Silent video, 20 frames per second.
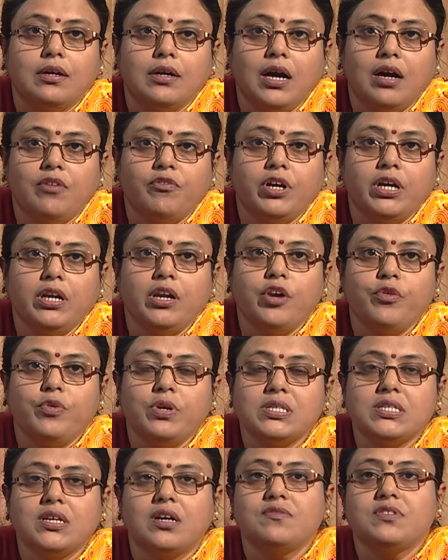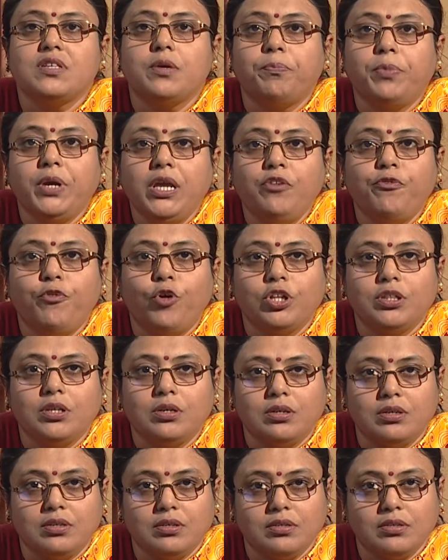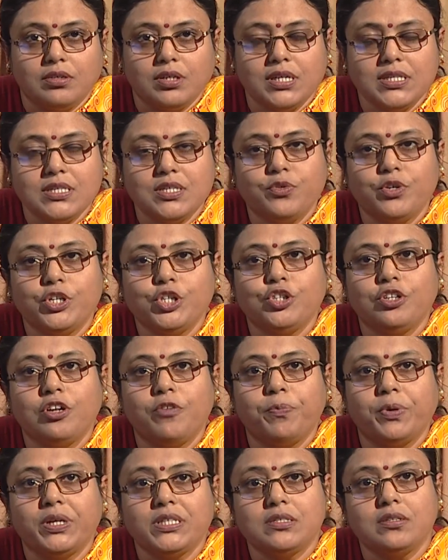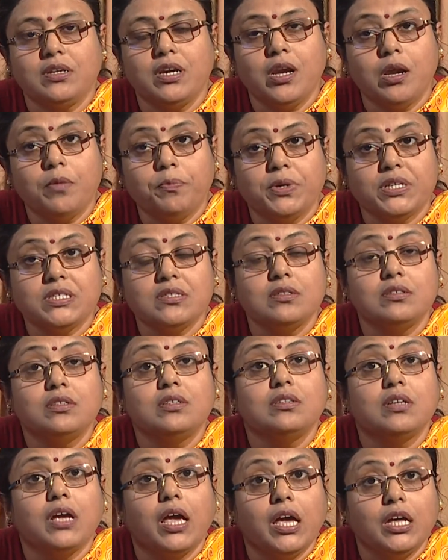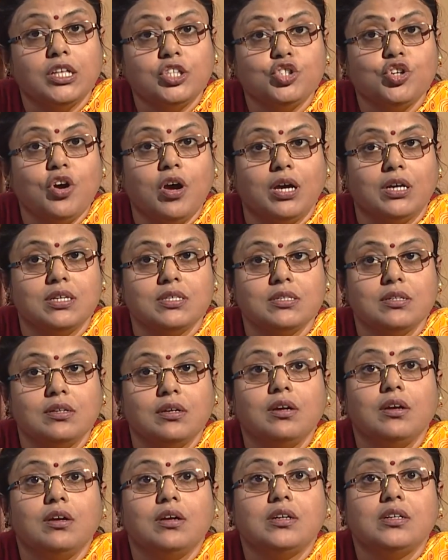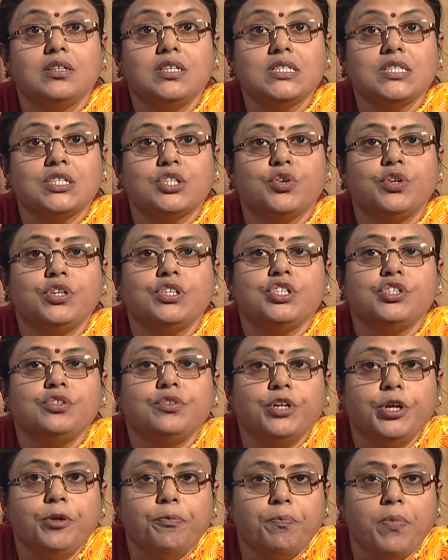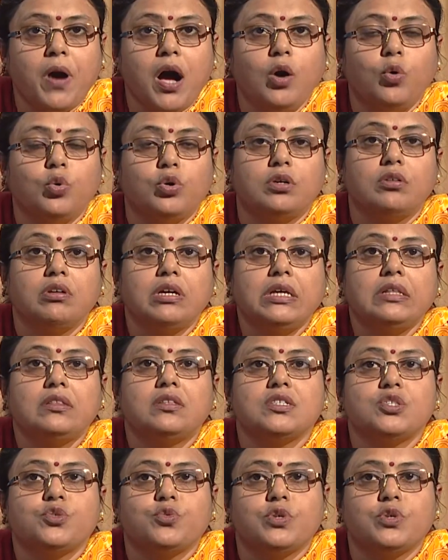governor reserves a bill for the consideration of president, and president enjoys discretionary power in this